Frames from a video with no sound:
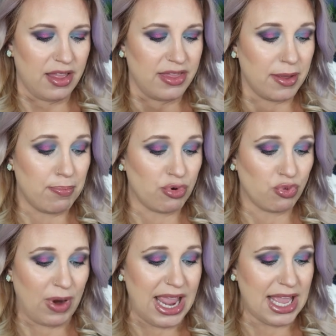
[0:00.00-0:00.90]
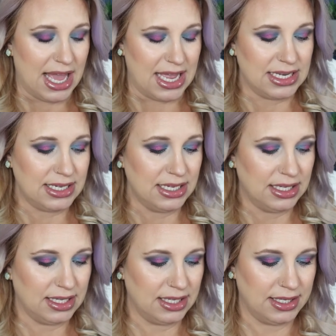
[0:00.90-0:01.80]
the brand
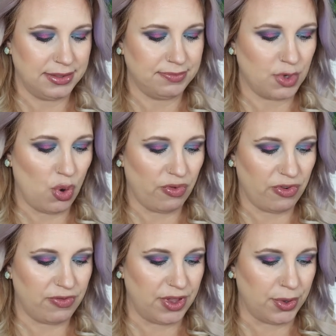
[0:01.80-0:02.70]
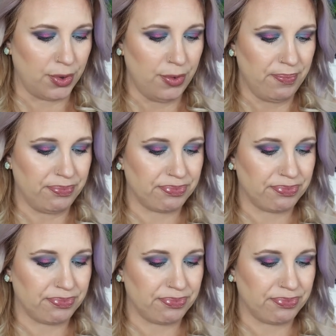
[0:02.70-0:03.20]
overview,